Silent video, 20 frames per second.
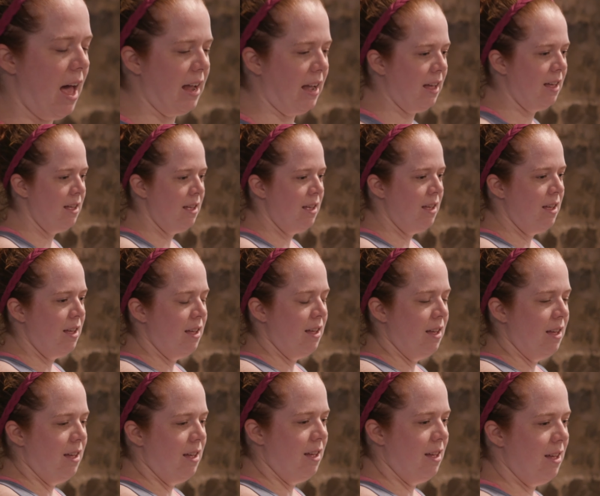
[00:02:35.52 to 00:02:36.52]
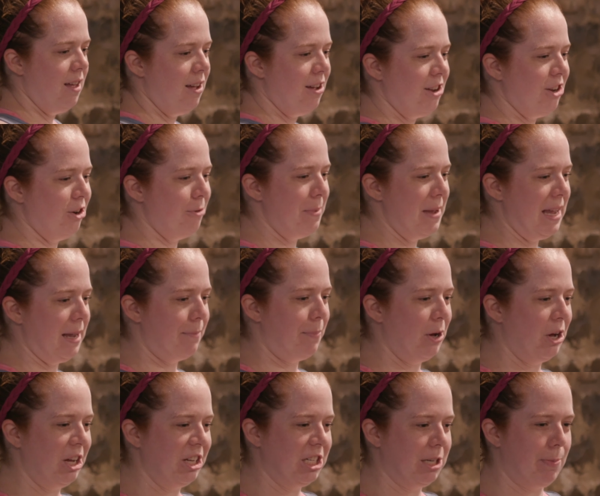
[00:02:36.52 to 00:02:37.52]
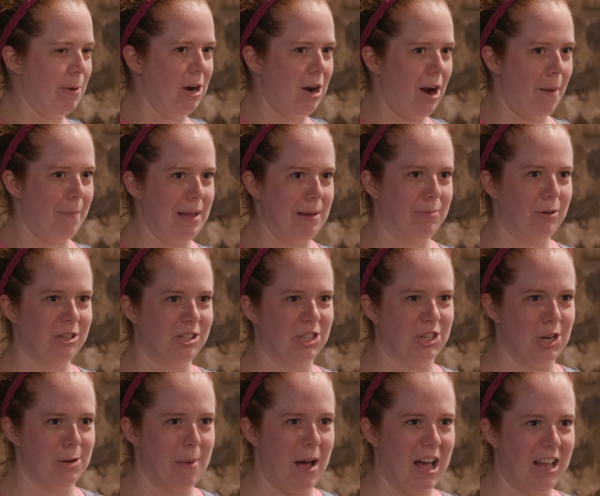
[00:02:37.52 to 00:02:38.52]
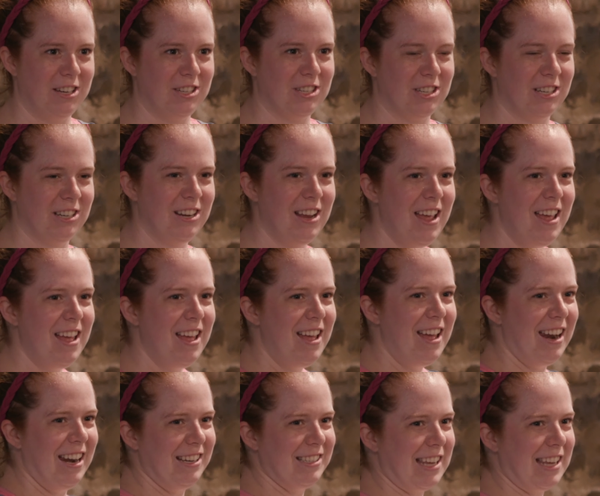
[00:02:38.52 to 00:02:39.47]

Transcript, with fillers: and then what we actually do if you're like, well, well how do I, what